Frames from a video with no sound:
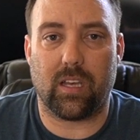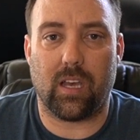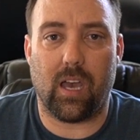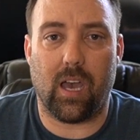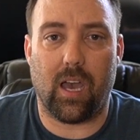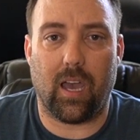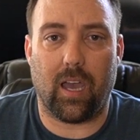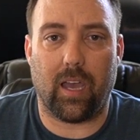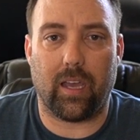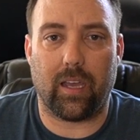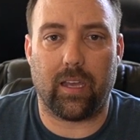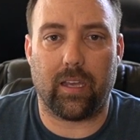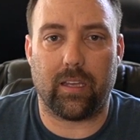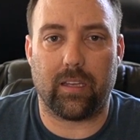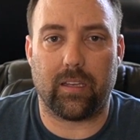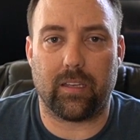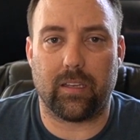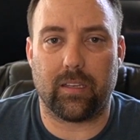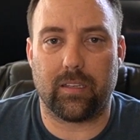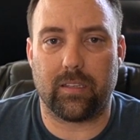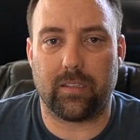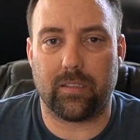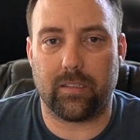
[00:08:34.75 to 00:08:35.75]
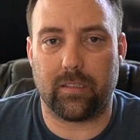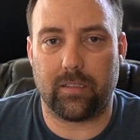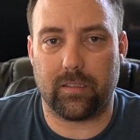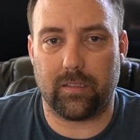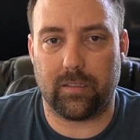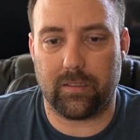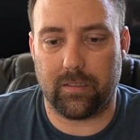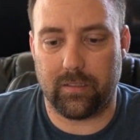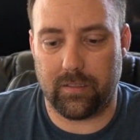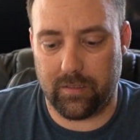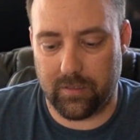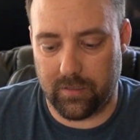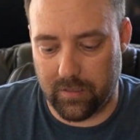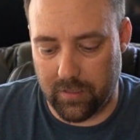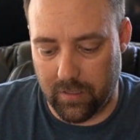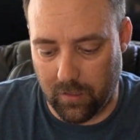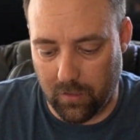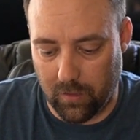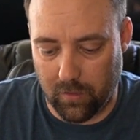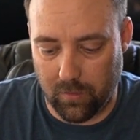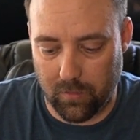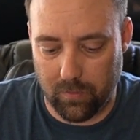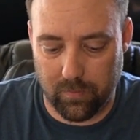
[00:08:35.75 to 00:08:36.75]
I
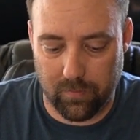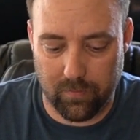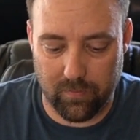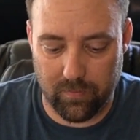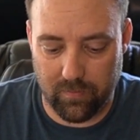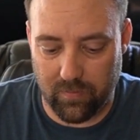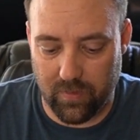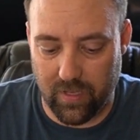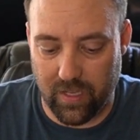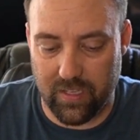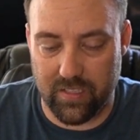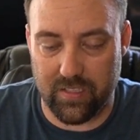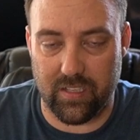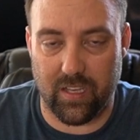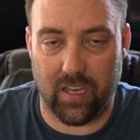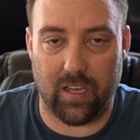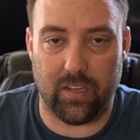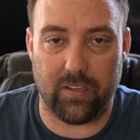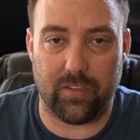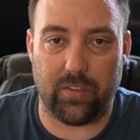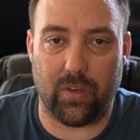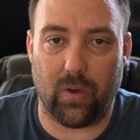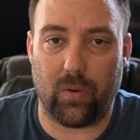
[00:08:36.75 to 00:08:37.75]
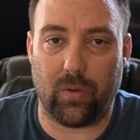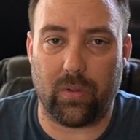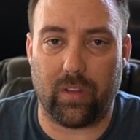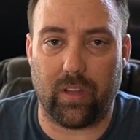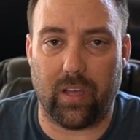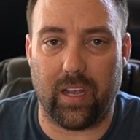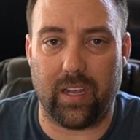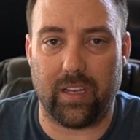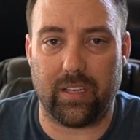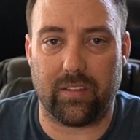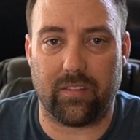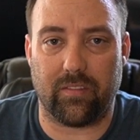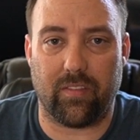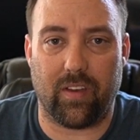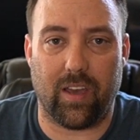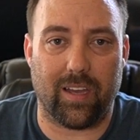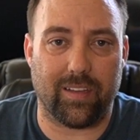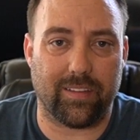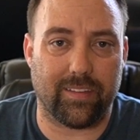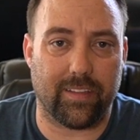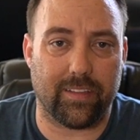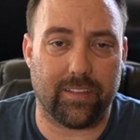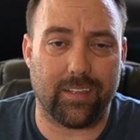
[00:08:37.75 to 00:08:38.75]
still, like I said, don't like the
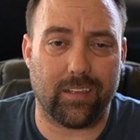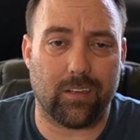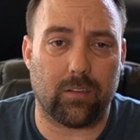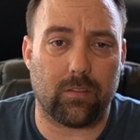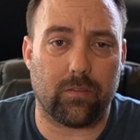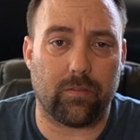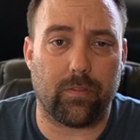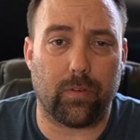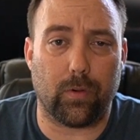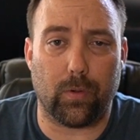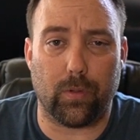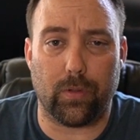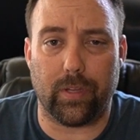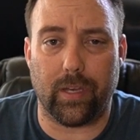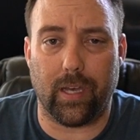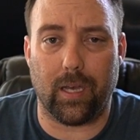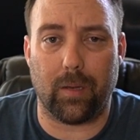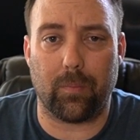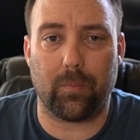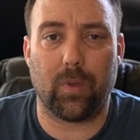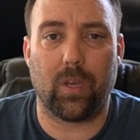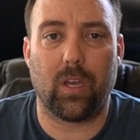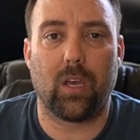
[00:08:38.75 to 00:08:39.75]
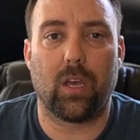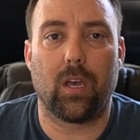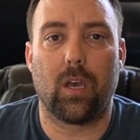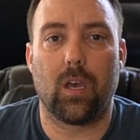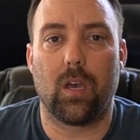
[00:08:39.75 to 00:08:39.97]
fact that they don't fold up,